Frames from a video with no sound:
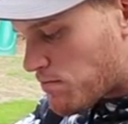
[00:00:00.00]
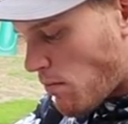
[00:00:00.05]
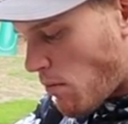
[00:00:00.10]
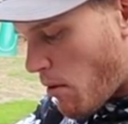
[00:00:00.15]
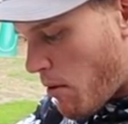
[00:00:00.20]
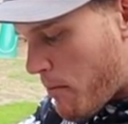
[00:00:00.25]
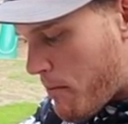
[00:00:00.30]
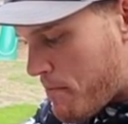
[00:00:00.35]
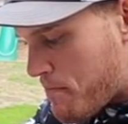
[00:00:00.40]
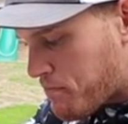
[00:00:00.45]
we
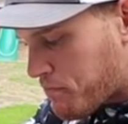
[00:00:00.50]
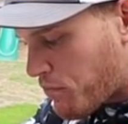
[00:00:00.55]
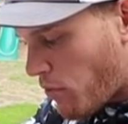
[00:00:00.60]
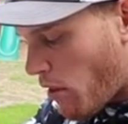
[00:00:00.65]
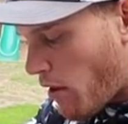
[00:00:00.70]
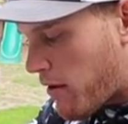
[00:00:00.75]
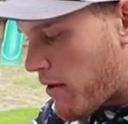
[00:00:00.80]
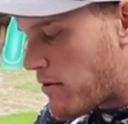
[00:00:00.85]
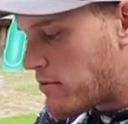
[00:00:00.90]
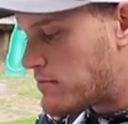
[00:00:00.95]
both
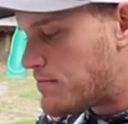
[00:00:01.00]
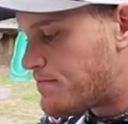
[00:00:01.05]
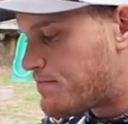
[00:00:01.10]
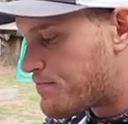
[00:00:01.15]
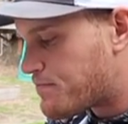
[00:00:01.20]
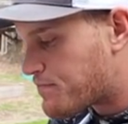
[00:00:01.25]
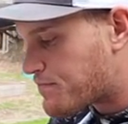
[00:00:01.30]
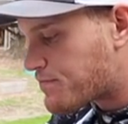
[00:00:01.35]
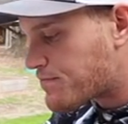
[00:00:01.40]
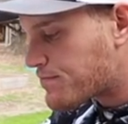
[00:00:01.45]
have
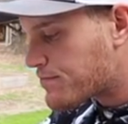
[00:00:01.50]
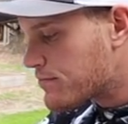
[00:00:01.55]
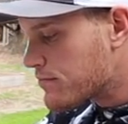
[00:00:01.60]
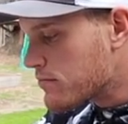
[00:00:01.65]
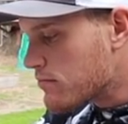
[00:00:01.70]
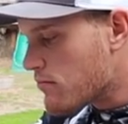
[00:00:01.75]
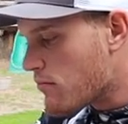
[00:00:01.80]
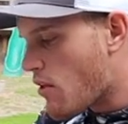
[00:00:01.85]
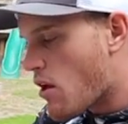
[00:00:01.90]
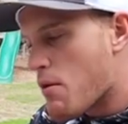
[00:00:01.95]
Scooby
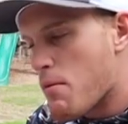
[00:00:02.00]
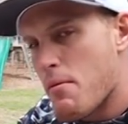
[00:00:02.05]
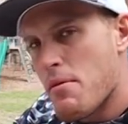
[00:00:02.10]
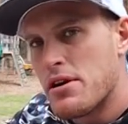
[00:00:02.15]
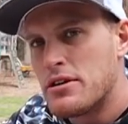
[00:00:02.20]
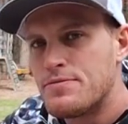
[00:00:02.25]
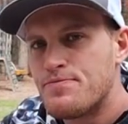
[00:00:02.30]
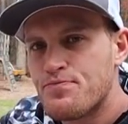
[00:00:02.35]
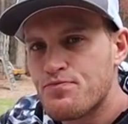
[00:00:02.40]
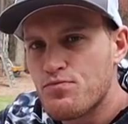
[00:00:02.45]

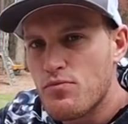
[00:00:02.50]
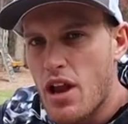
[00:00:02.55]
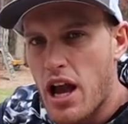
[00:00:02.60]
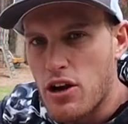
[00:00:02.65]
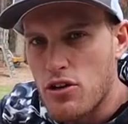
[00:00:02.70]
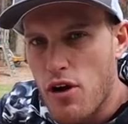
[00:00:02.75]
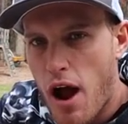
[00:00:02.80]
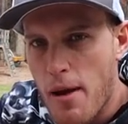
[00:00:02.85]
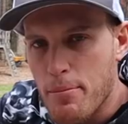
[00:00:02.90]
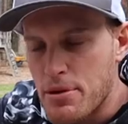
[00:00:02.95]
snacks. That
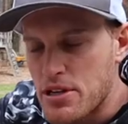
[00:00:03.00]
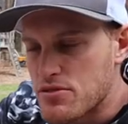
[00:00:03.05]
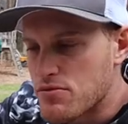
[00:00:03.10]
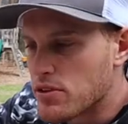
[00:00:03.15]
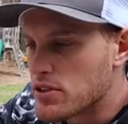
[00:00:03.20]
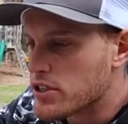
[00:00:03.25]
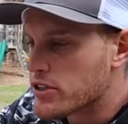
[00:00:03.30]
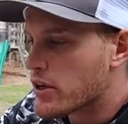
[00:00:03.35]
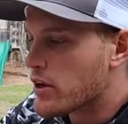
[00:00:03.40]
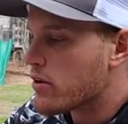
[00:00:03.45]
crappie's
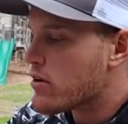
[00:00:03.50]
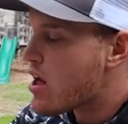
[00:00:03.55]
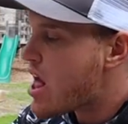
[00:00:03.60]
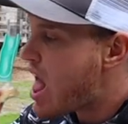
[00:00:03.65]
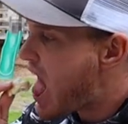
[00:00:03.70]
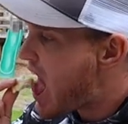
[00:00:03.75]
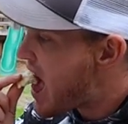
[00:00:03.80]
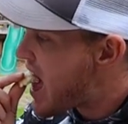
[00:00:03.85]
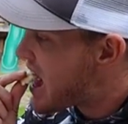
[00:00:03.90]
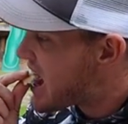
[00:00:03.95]
really good.
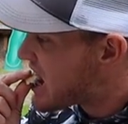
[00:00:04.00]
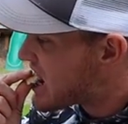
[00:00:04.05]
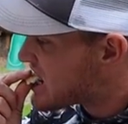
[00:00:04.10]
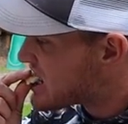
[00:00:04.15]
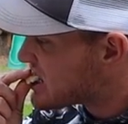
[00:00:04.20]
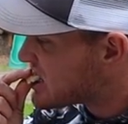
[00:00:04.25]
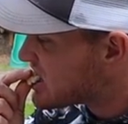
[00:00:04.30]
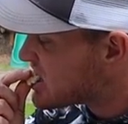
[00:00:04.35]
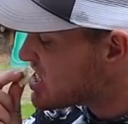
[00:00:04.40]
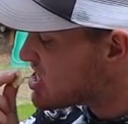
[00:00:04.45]

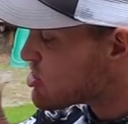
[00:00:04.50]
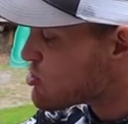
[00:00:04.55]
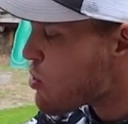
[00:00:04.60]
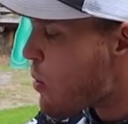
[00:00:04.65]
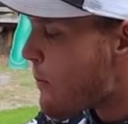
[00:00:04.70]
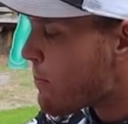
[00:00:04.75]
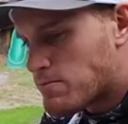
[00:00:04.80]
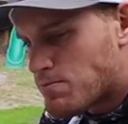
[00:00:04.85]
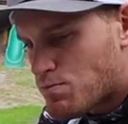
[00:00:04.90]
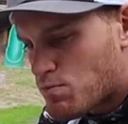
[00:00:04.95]
Mm.
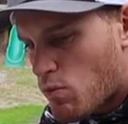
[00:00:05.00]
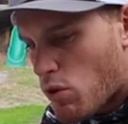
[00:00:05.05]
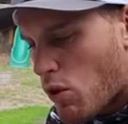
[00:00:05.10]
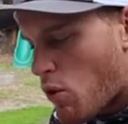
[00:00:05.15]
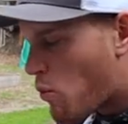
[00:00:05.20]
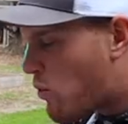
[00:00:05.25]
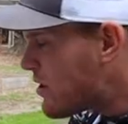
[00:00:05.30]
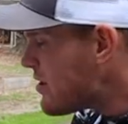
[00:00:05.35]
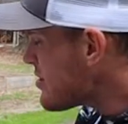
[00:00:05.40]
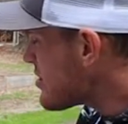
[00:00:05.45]

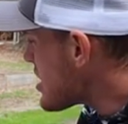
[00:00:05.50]
What do you